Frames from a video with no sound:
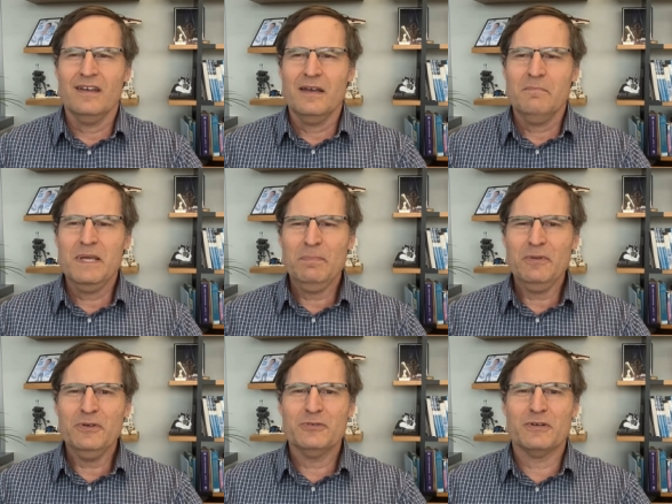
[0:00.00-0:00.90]
people
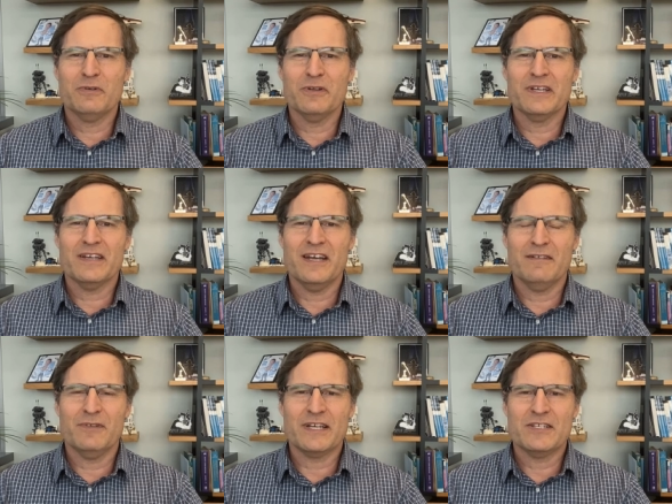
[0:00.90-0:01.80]
who are really kind of
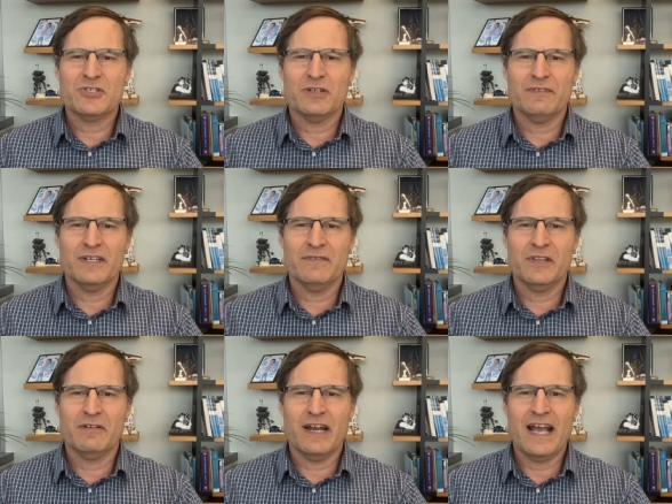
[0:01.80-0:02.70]
like conservative and
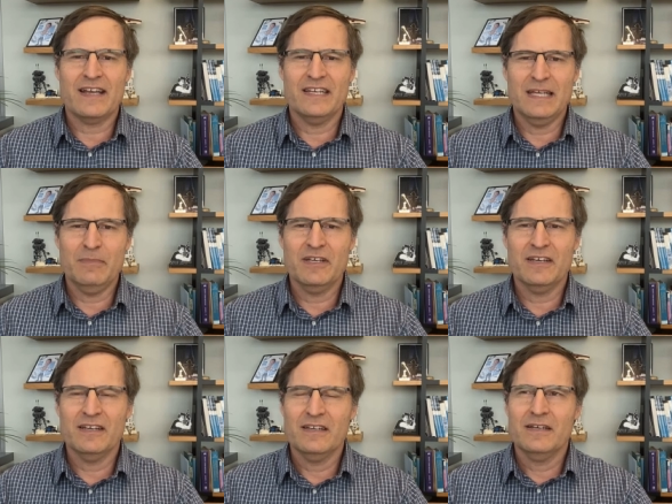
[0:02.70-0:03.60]
they're in academia,
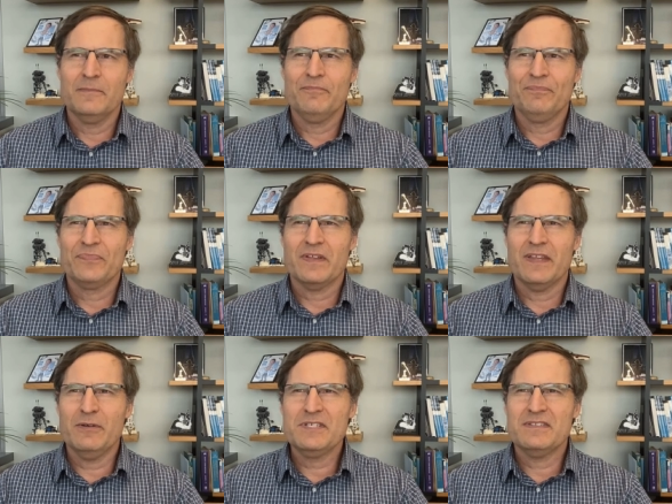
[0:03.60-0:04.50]
a
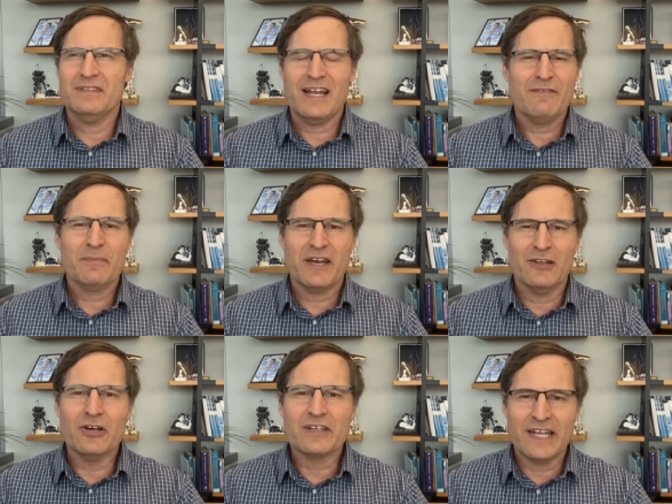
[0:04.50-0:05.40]
lot of them kind of
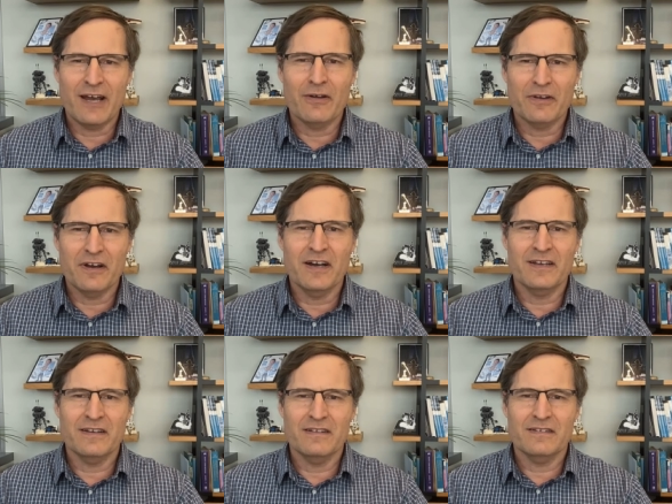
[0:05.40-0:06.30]
look down
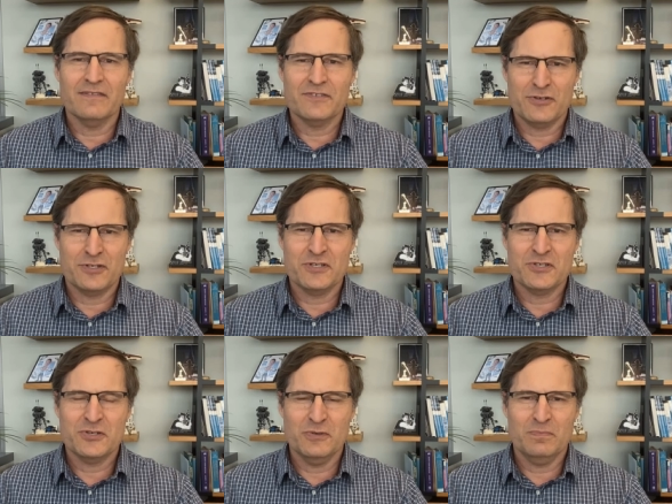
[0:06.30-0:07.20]
on surgeons
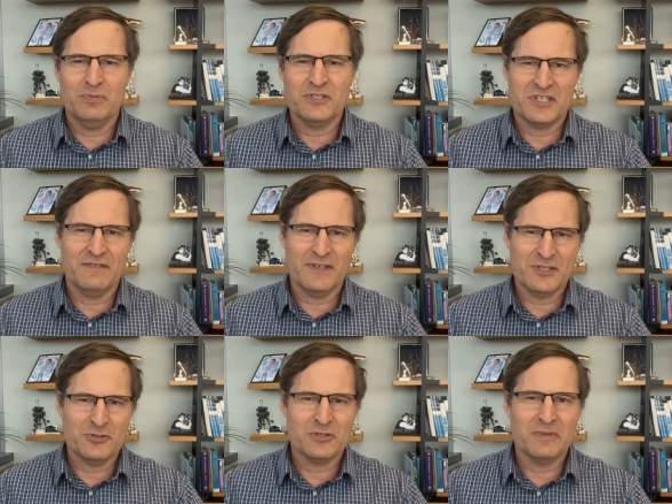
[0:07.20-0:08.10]
who put stuff on
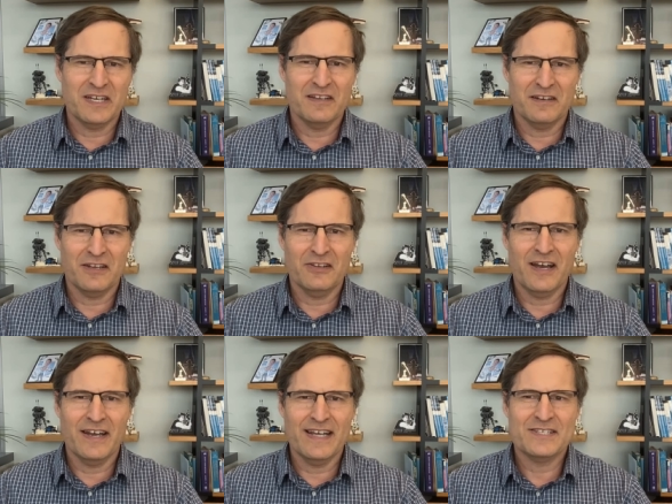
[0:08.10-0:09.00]
social media and
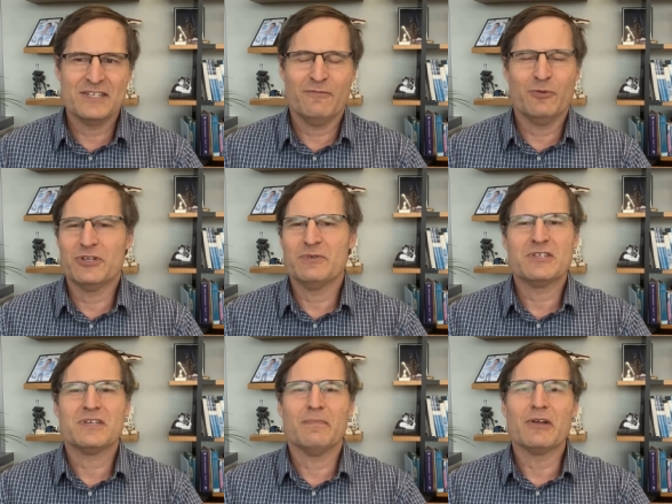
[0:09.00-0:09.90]
online as if we're doing
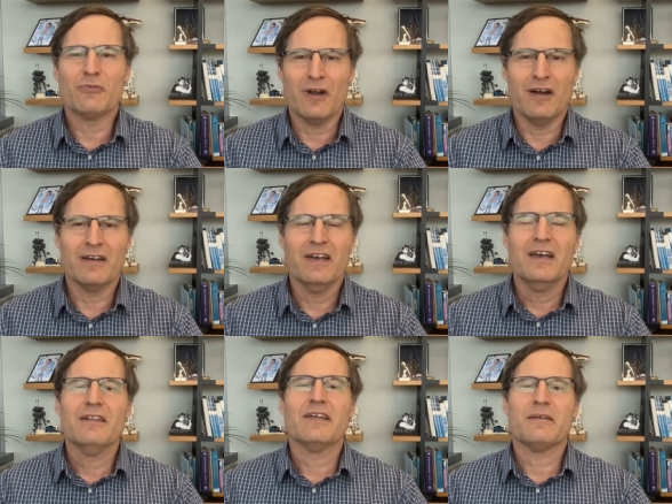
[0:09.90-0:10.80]
something wrong.
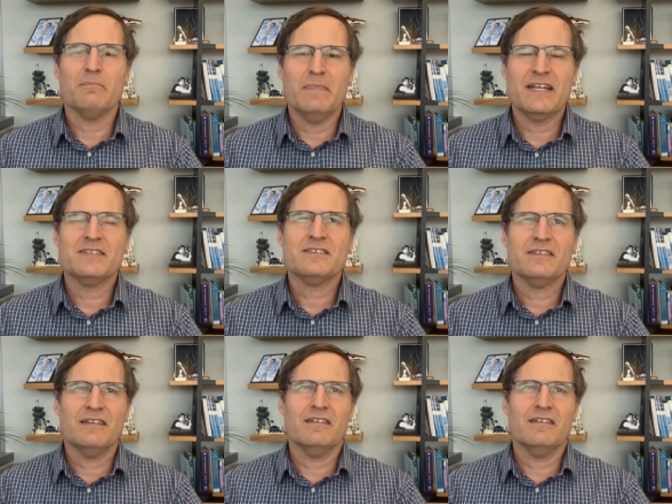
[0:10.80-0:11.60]
Like, medicine